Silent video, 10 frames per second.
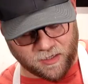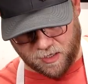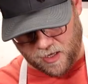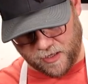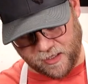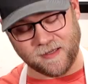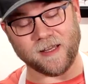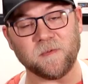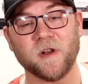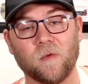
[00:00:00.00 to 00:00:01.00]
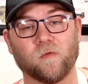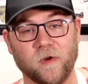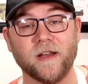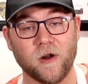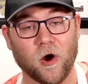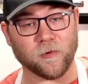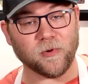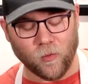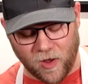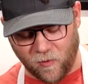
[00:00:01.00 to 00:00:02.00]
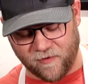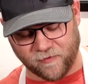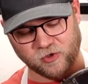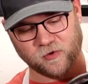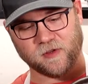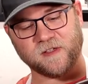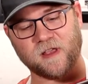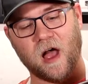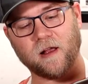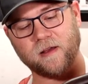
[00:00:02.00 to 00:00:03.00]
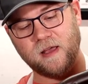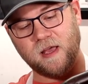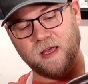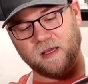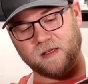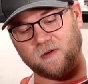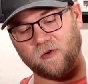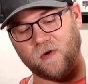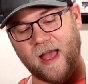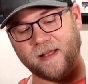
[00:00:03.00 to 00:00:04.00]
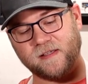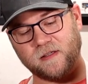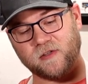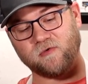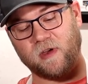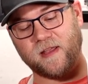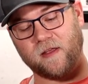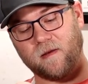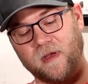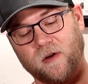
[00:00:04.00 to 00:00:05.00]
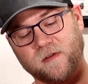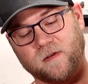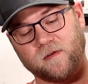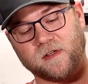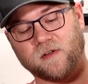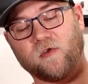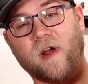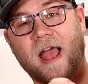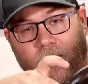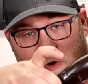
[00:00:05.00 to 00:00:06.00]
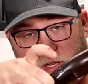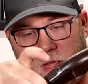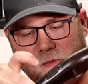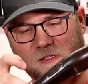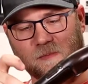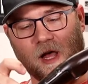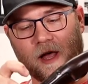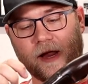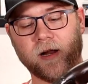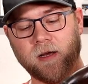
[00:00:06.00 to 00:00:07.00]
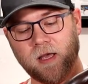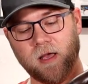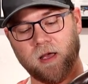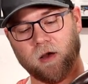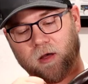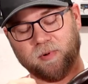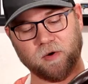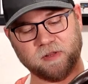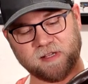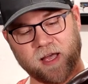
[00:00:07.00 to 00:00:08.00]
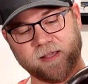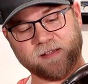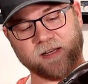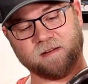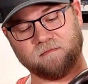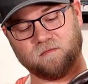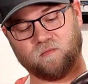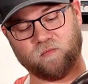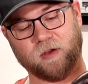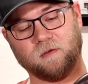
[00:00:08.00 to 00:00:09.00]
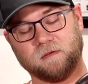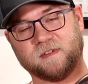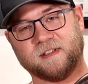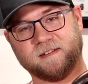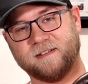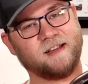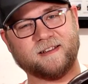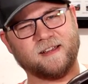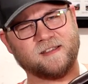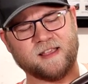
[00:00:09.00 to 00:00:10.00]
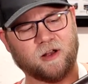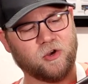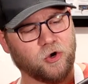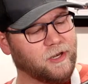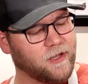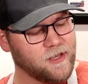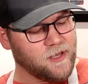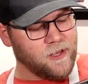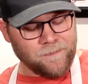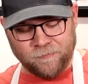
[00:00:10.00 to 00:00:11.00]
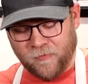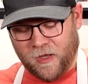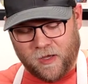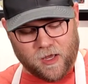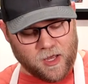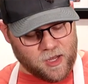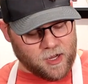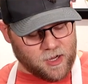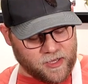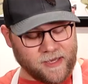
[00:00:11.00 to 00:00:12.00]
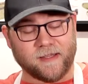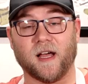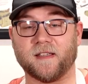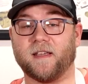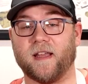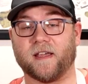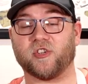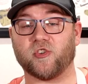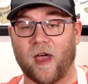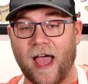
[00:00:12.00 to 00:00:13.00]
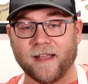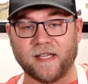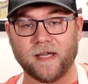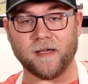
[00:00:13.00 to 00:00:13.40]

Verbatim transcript: It's been ridden hard and put away wet for sure. The stock is cracked straight down the middle, so there's a crack running down the spline on both sides, and it wiggles and it's not good. It doesn't extract.